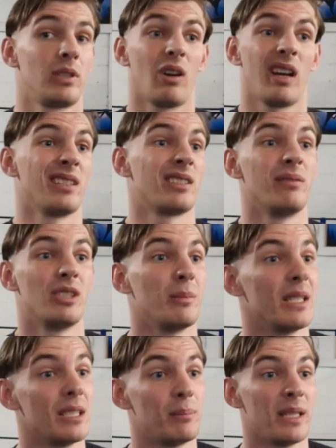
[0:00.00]
guidance of Jimmy
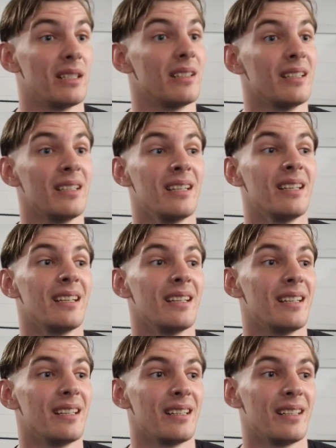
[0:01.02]
has been
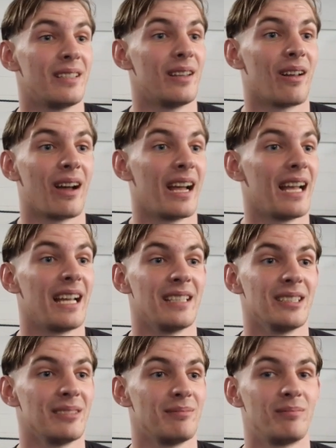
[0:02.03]
like
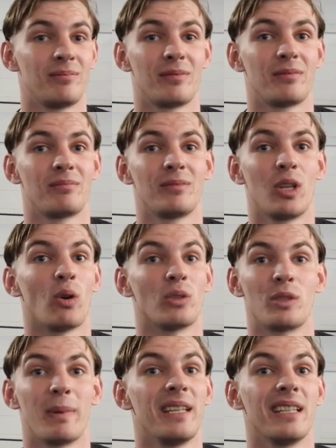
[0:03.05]
God
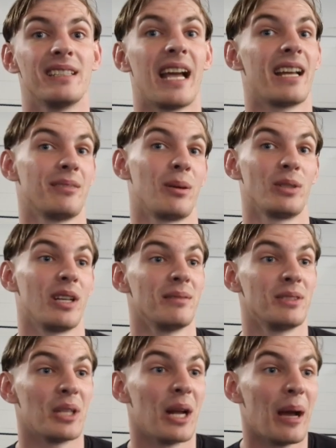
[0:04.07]
speaking down on him.
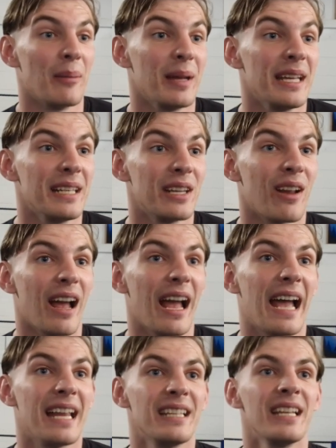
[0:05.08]
Do you know what I mean? Like,
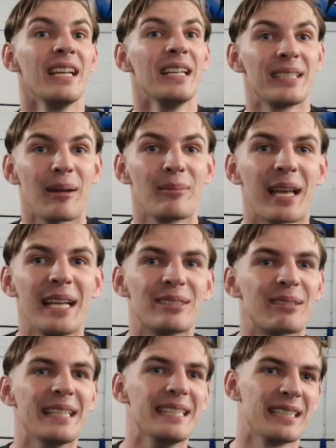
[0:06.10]
and some days
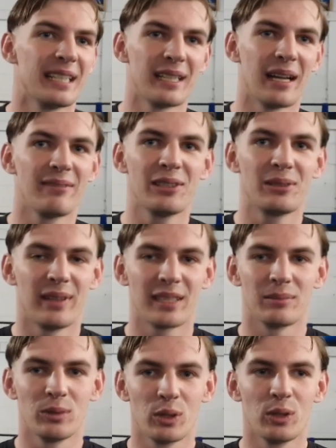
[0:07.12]
are easier than others. We've had
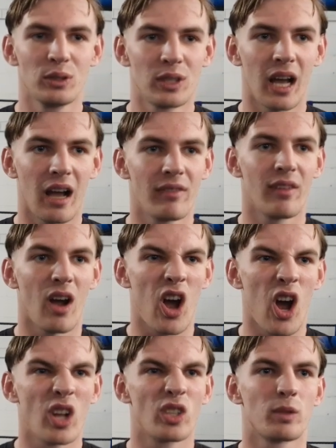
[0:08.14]
some good, tough,
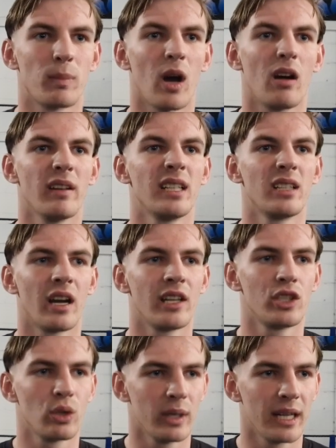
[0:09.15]
hard sparring, and I
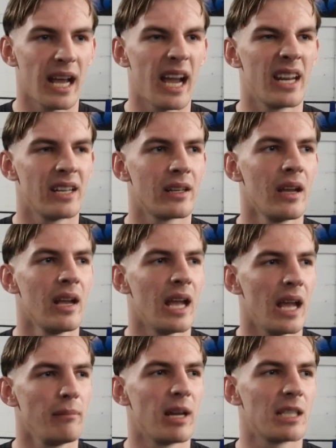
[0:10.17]
enjoy that. And
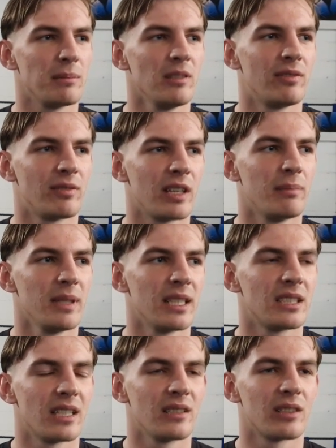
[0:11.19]
it makes me give me a
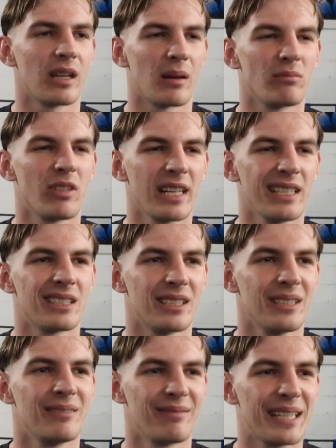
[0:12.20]
sense of that I'm ready
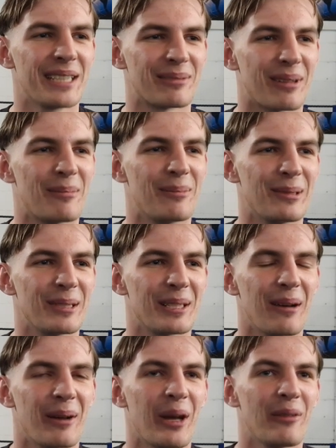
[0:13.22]
to rumble, you
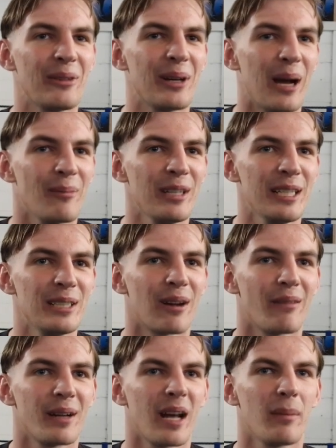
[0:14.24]
know. And I feel like I'm really
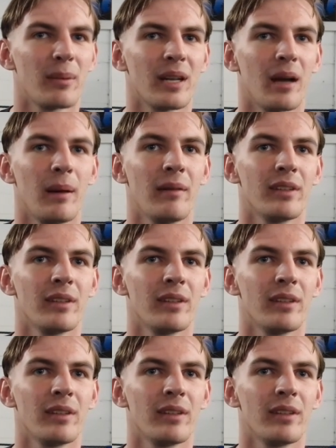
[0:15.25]
growing up, and I'm